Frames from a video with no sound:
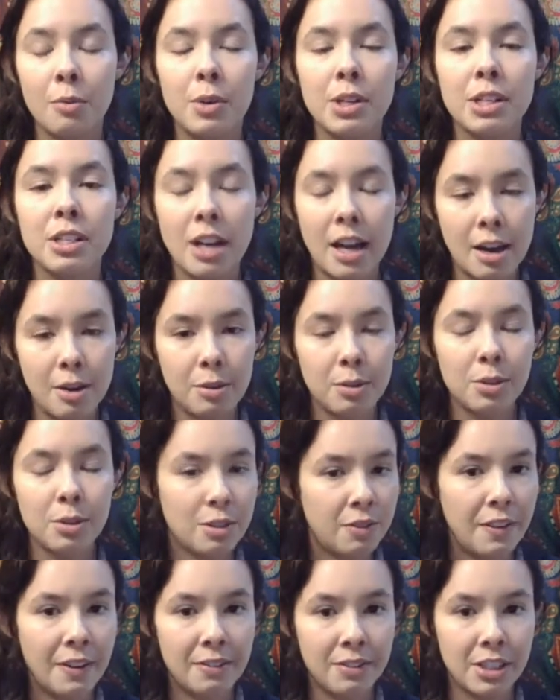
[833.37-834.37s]
which I will
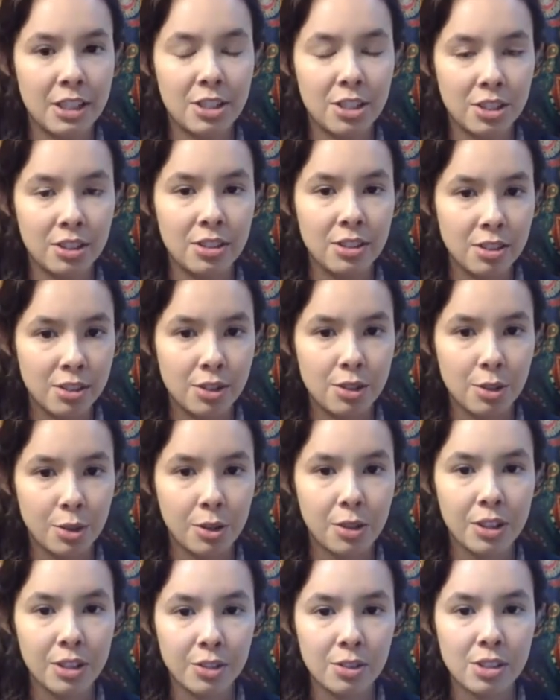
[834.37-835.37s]
do foundationless
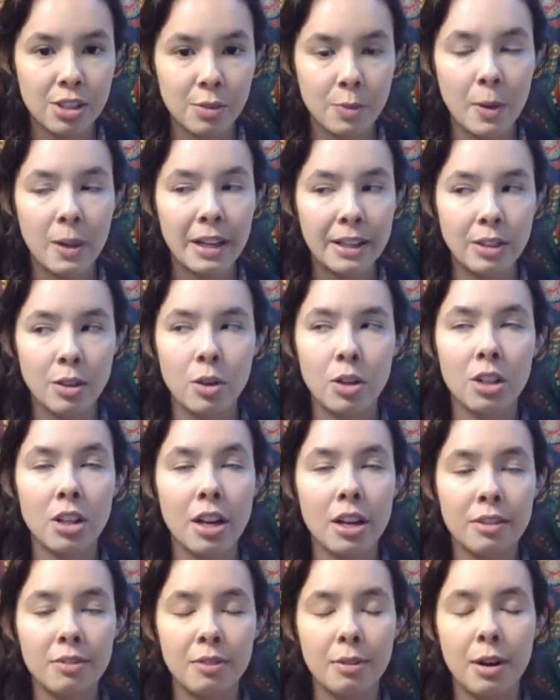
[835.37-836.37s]
tutorials as well. I know a
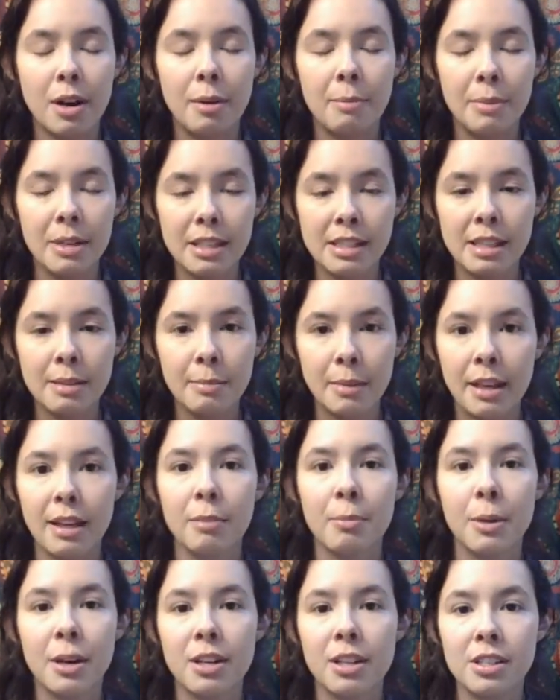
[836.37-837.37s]
lot of amazing
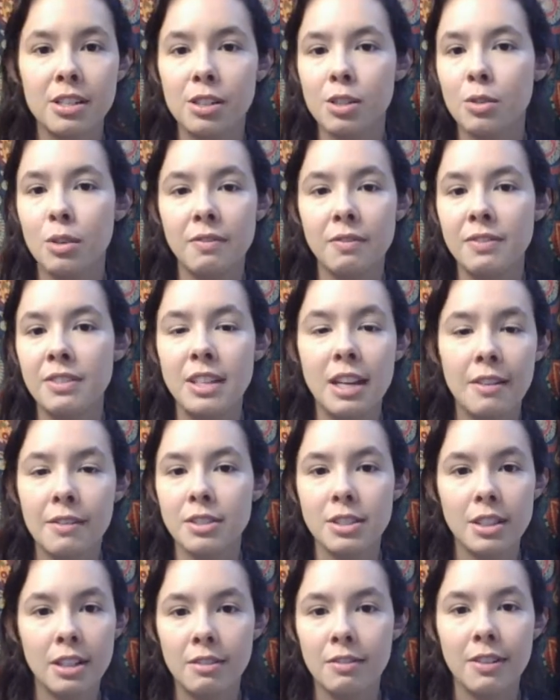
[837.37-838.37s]
makeup artists who have
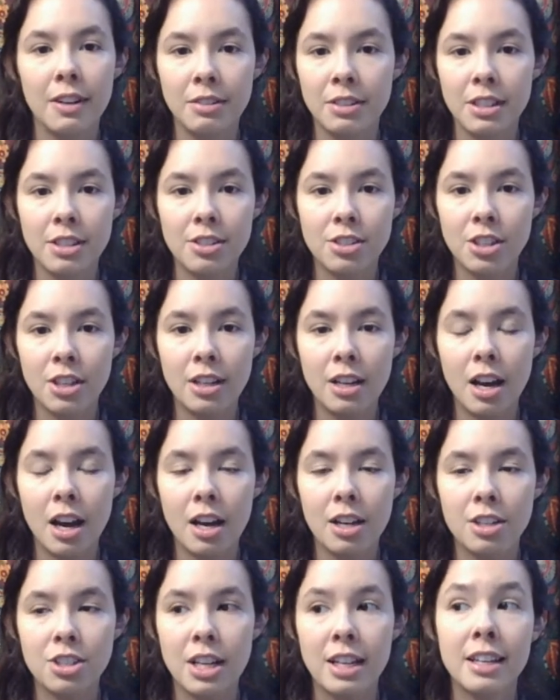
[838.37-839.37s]
never done foundation.
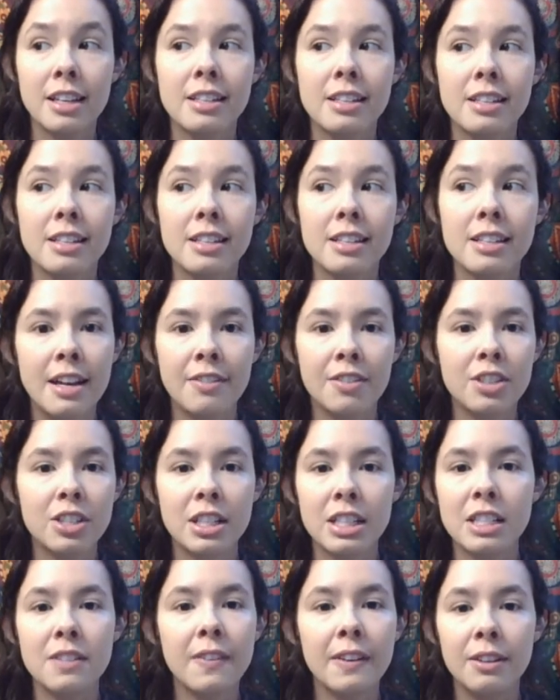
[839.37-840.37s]
JK never
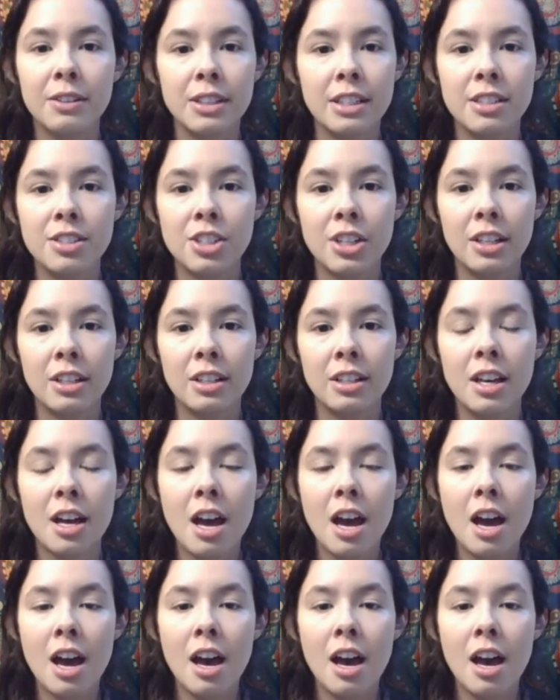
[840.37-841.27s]
does foundation.